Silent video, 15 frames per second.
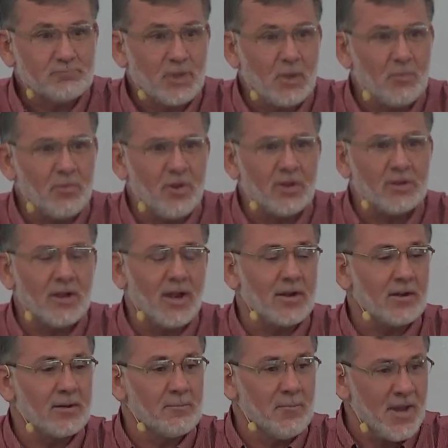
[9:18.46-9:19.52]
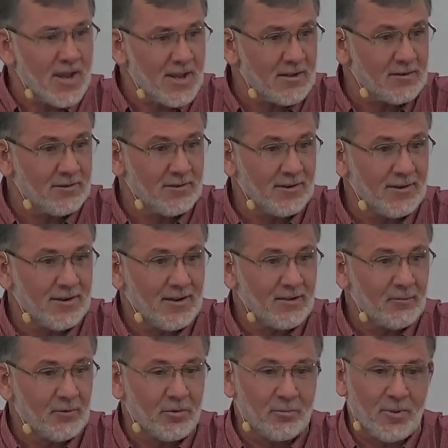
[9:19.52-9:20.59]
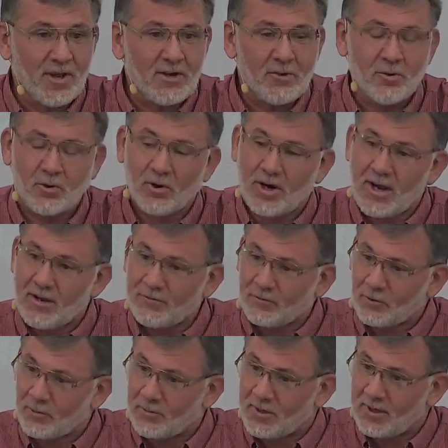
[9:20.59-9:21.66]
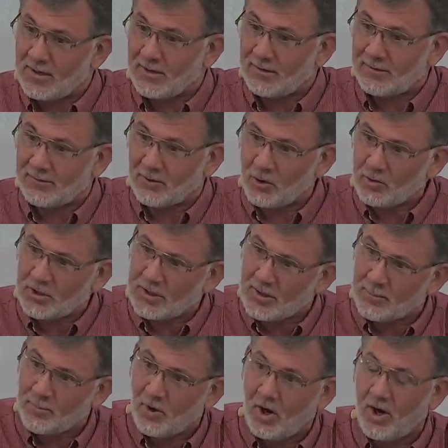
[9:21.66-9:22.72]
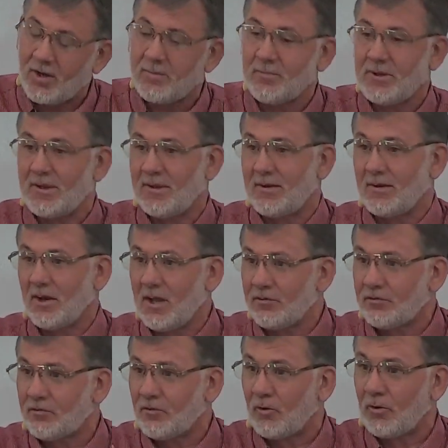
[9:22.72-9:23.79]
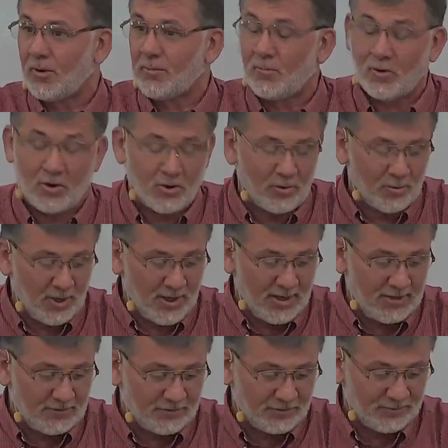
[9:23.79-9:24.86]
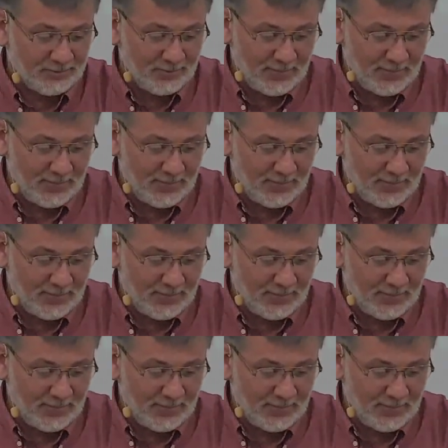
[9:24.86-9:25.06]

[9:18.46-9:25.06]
with ungodly men, with men who are after me and looking upon me in lustful, immoral ways.